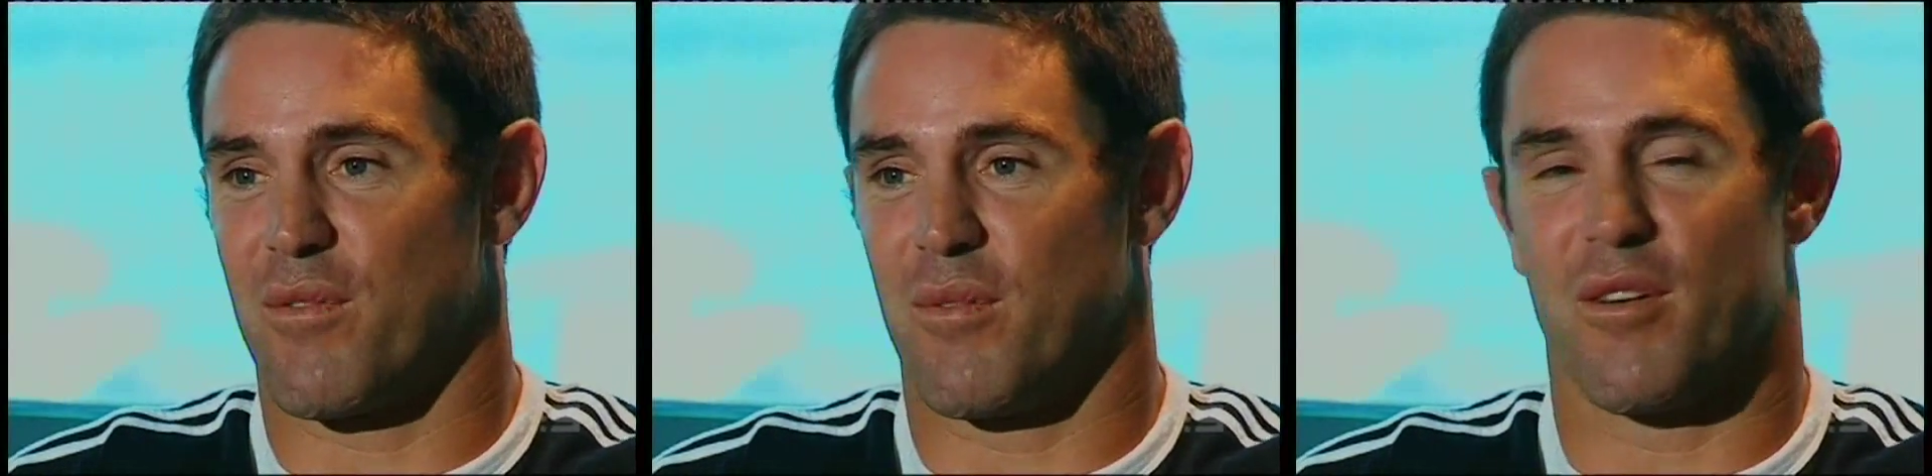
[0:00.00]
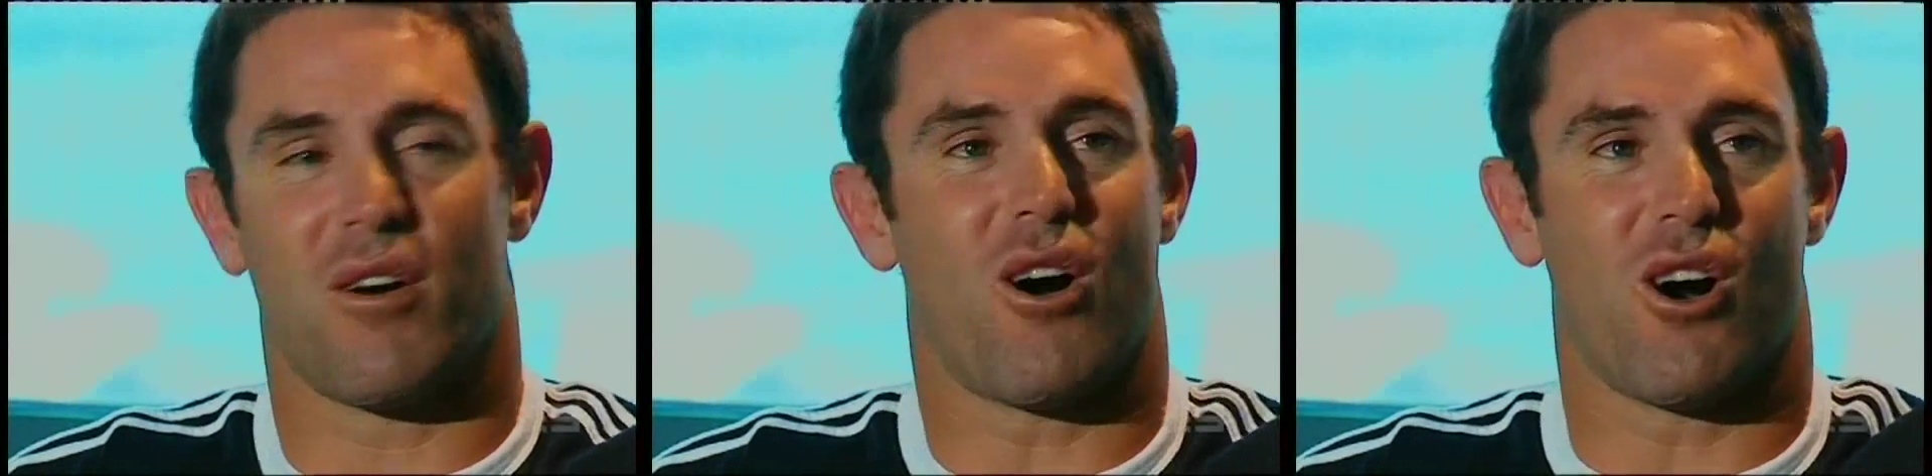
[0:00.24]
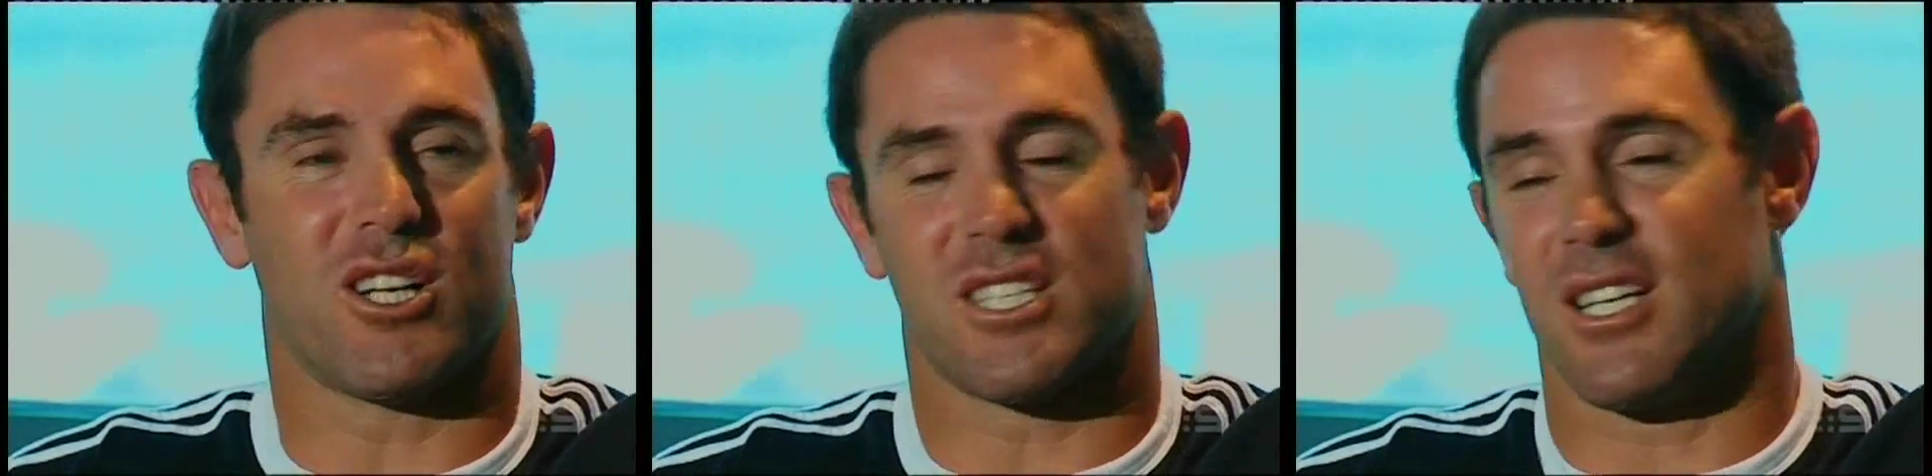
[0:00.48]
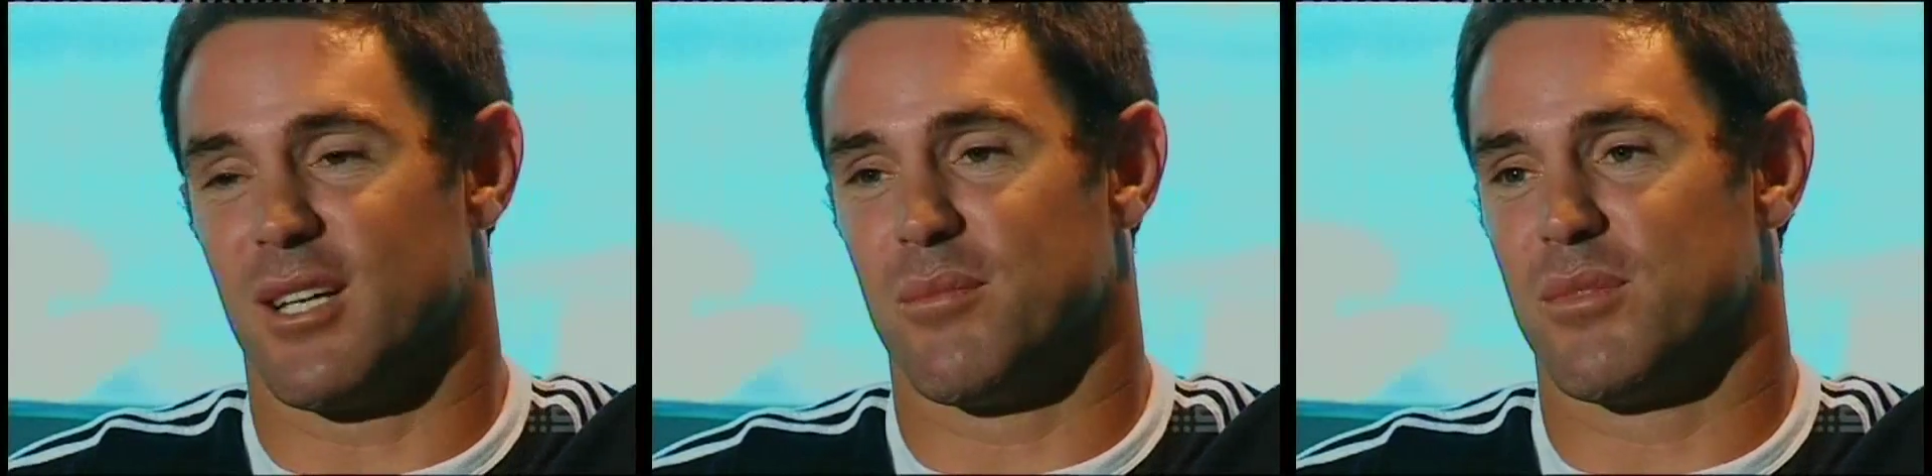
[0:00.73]
off from the
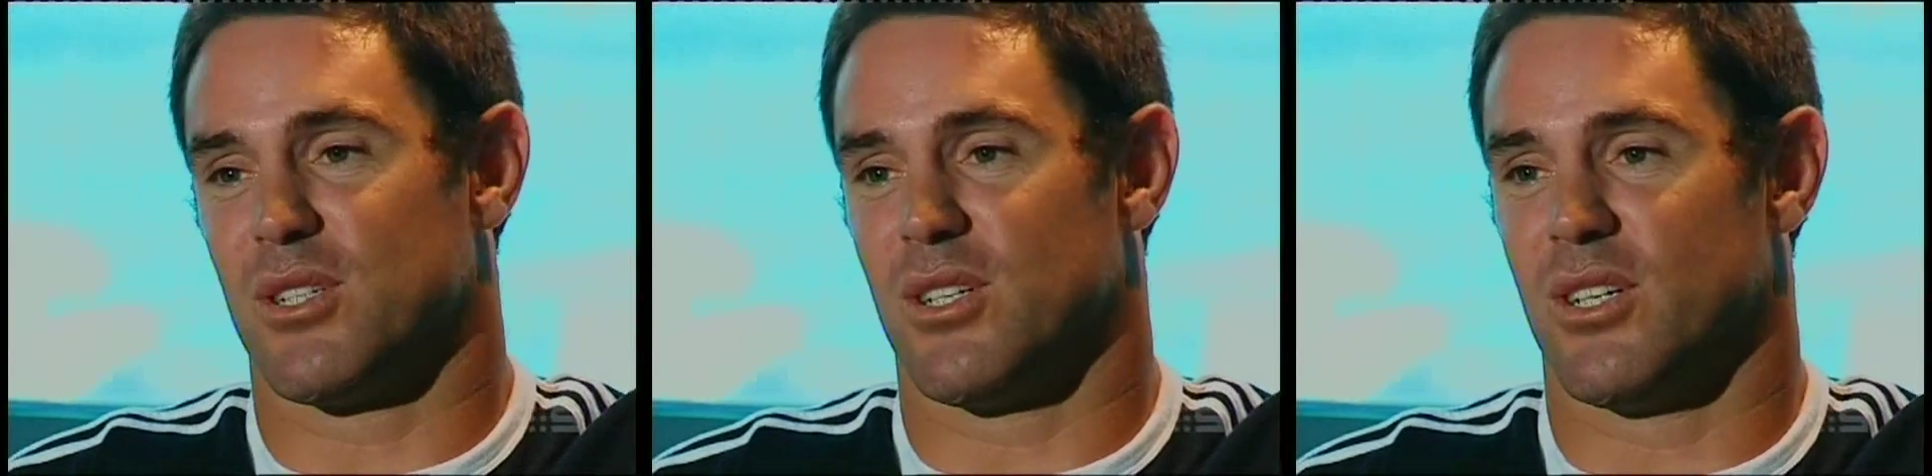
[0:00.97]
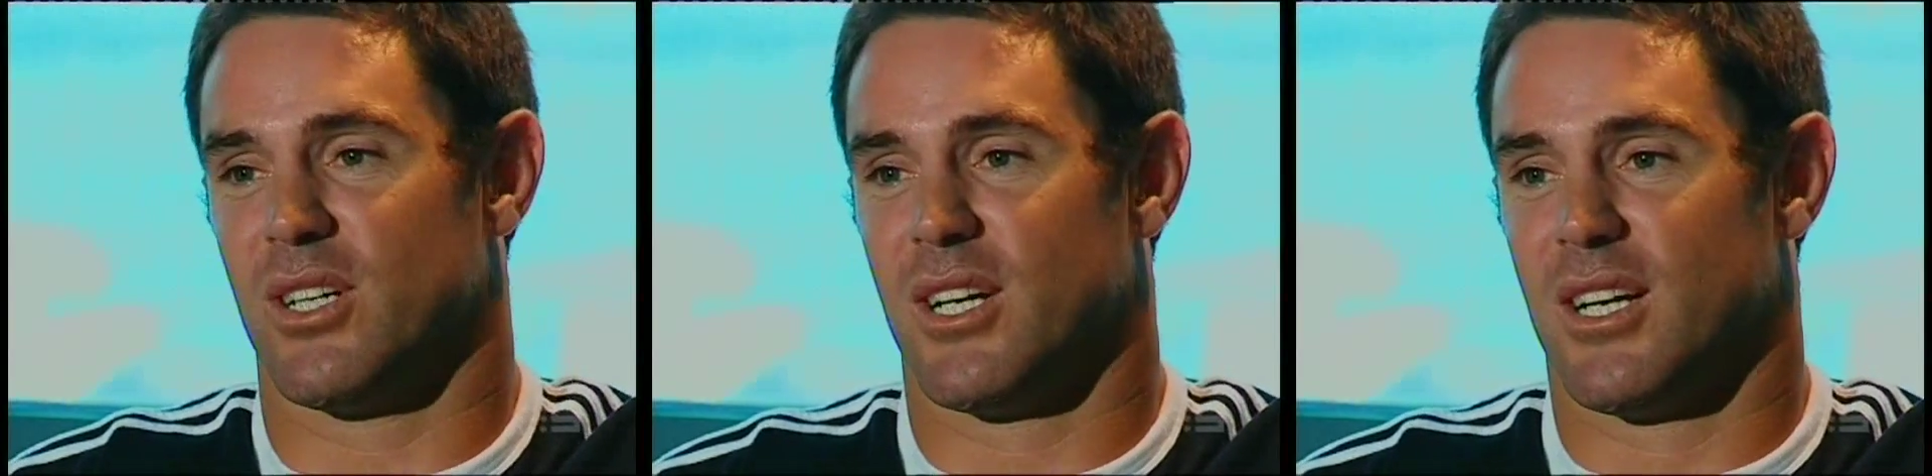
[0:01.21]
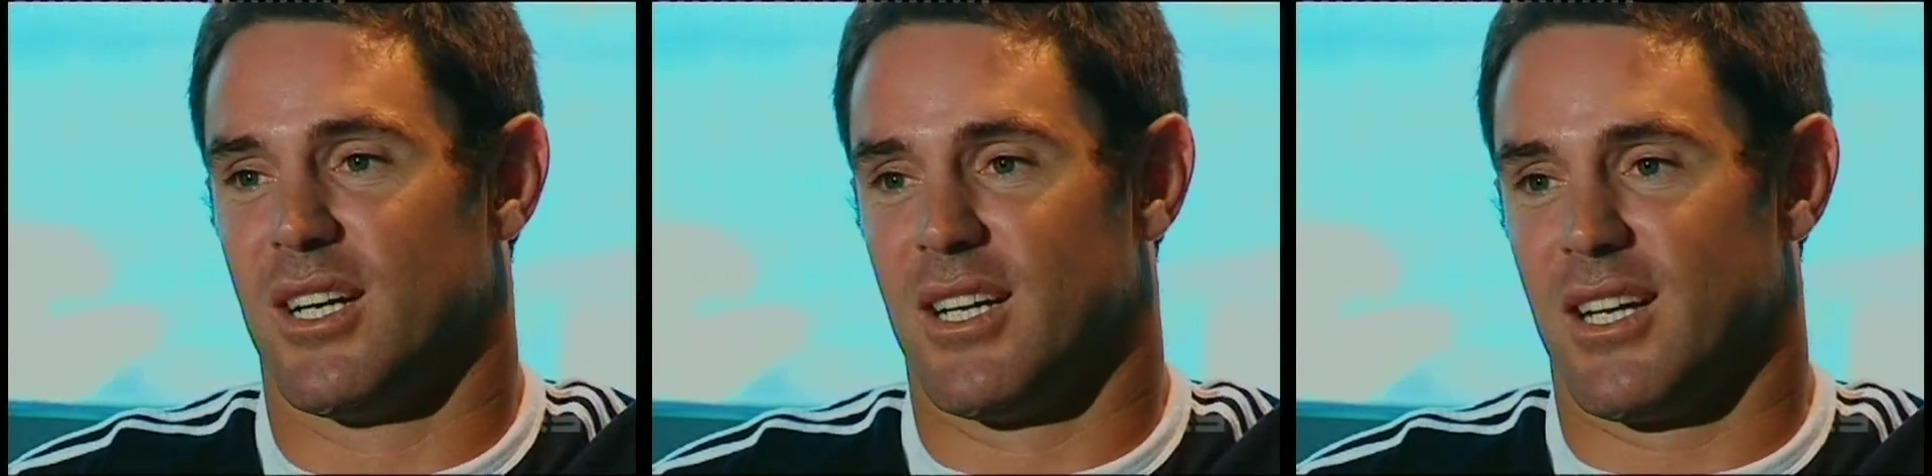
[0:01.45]
highest limbs or,